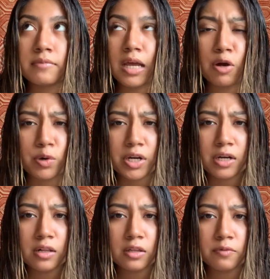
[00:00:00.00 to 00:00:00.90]
I waited
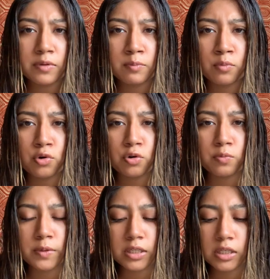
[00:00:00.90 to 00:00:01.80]
a little bit more
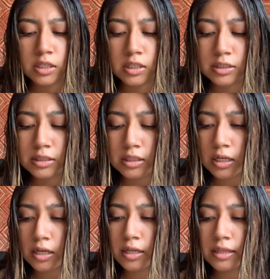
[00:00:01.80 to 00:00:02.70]
because
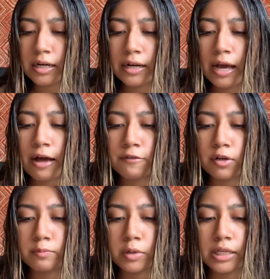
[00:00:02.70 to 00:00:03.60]
I didn't have
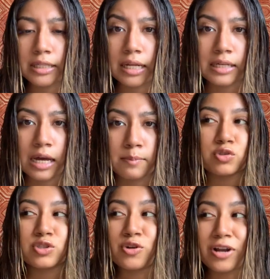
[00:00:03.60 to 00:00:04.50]
enough money at that time.
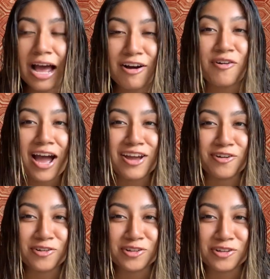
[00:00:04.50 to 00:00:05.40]
So now I
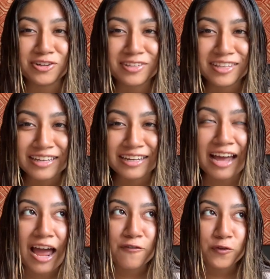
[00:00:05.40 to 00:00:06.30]
ordered the
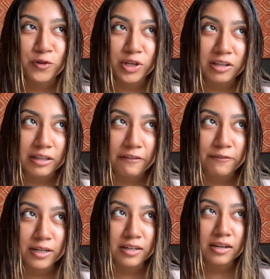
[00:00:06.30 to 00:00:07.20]
iPhone
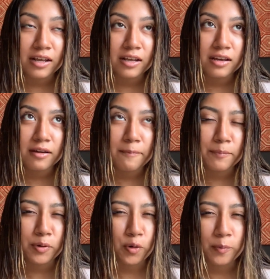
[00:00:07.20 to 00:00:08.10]
11
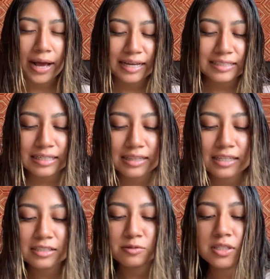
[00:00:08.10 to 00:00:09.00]
Pro Max, I
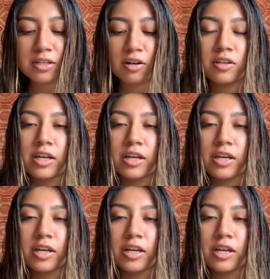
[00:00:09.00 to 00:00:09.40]
think is what it's called,